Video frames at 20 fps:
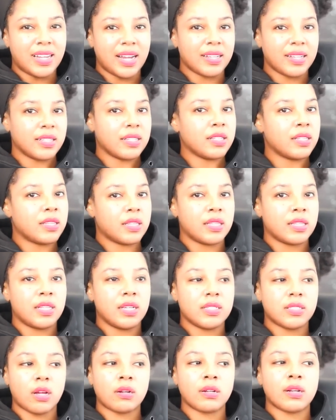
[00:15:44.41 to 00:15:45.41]
Like,
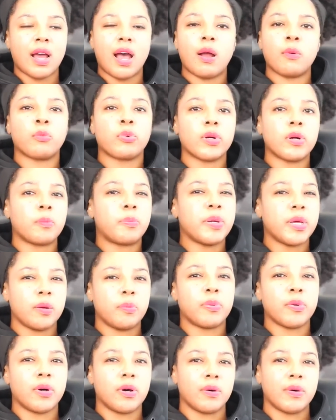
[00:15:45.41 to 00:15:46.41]
these are not real
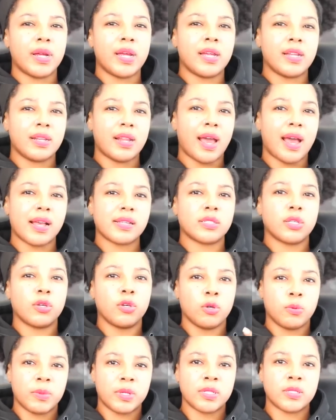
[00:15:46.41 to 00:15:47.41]
people, and as
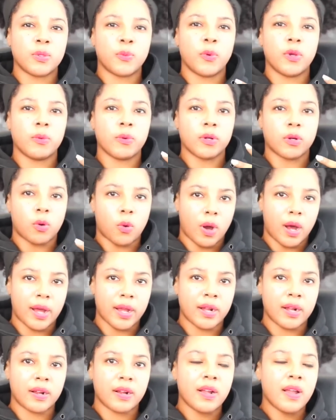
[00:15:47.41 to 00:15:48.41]
humans we
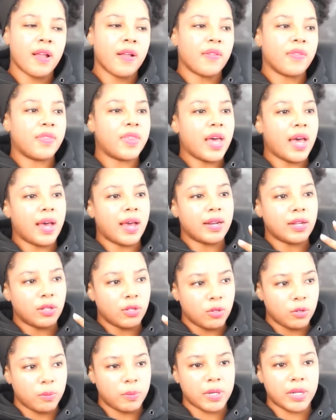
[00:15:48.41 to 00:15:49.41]
require
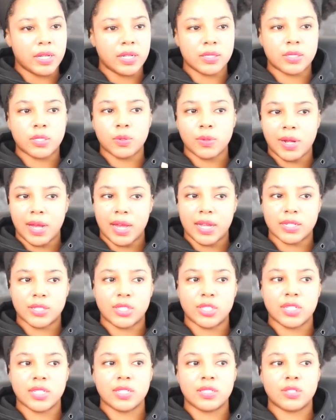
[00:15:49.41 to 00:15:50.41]
that human
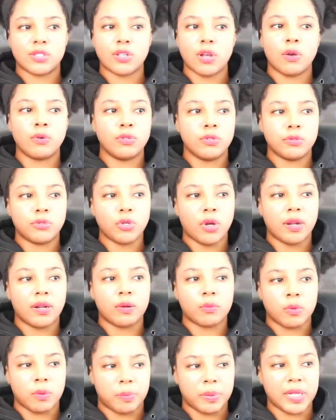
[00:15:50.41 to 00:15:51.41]
interaction, so you
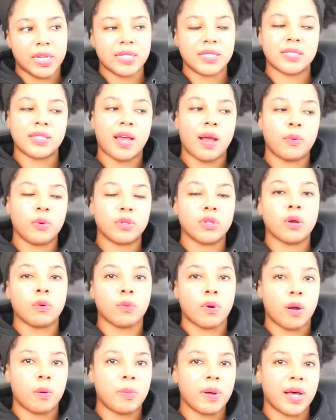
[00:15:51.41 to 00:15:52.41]
trying to replace that with
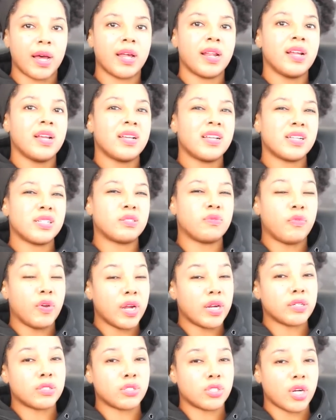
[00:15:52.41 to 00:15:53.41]
a robot is
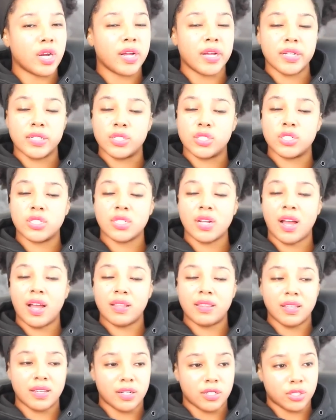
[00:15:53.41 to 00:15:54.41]
very strange.
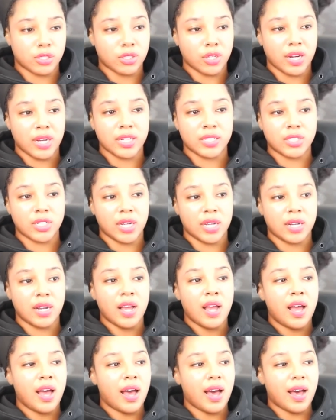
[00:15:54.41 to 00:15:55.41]
I think it's strange,
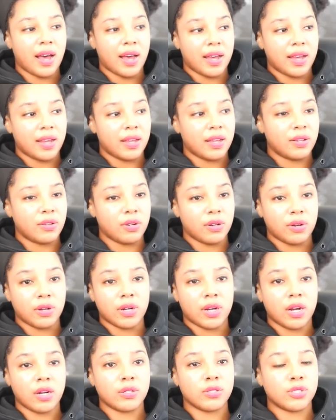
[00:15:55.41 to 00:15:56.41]
and I, you
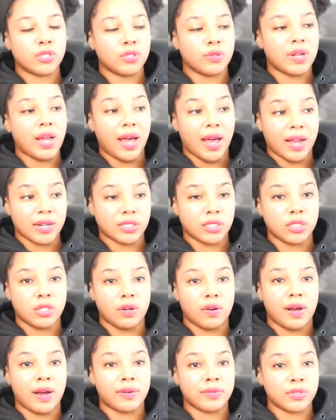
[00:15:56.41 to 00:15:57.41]
know, encourage you to
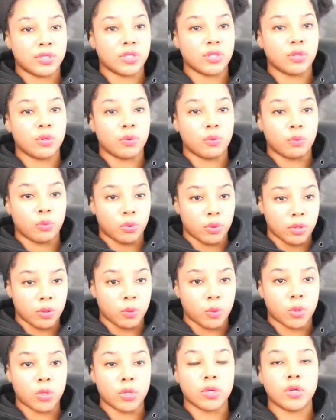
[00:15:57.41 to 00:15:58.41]
actually go out into the
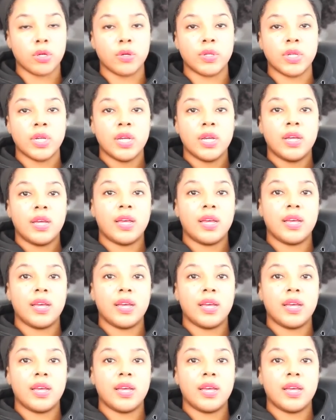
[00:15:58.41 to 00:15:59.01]
real world